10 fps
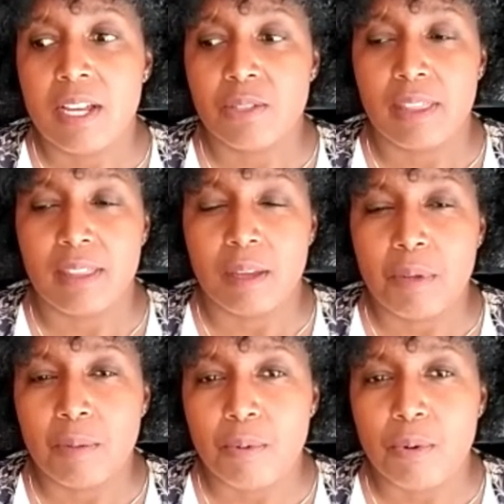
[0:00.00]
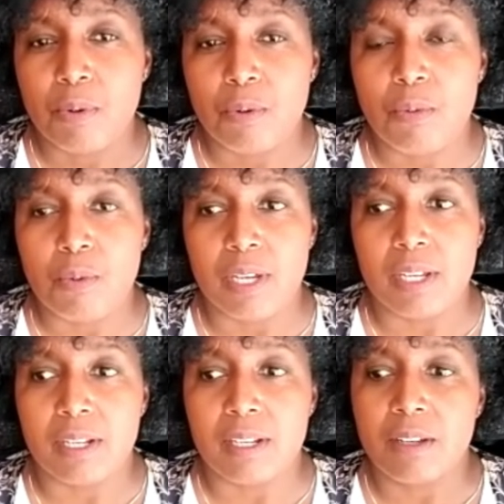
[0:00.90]
So I think people who
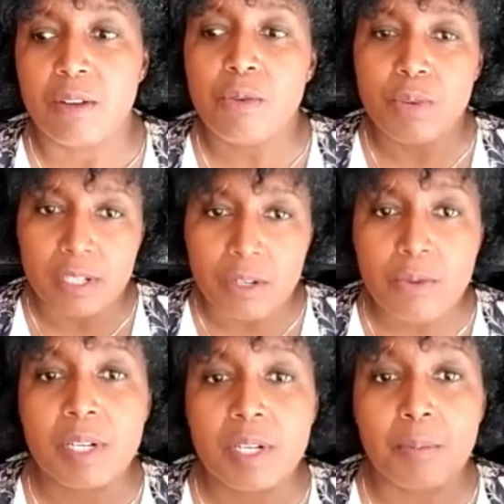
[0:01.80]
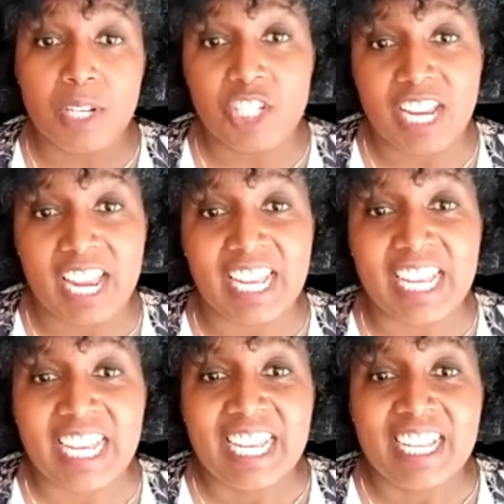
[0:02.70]
could
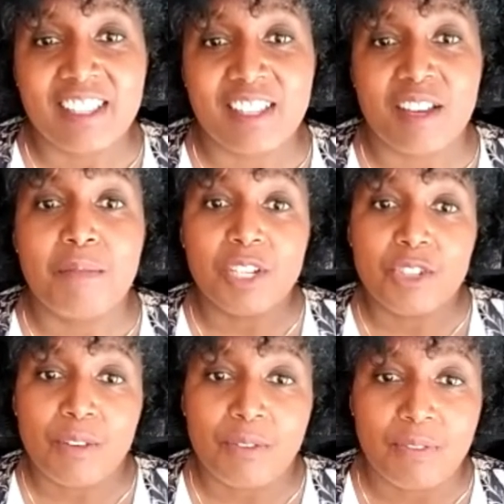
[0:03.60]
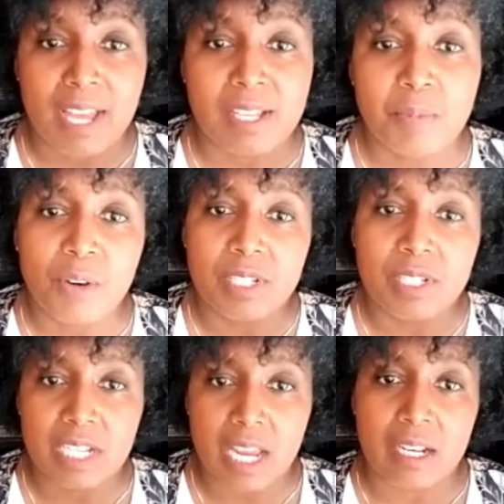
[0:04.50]
appreciate the mixture of faiths, but
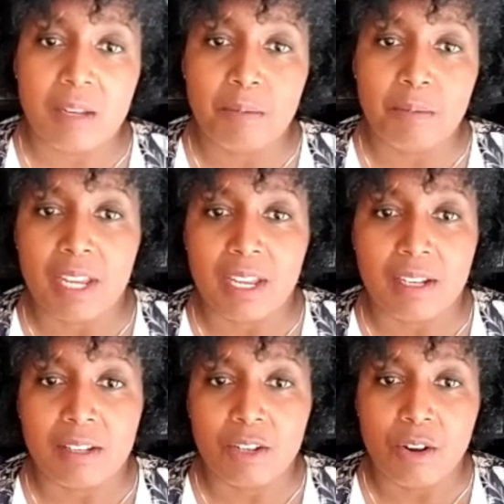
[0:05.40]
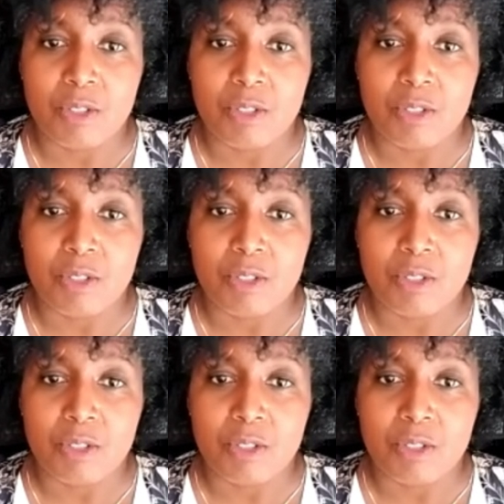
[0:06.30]
Christianity being,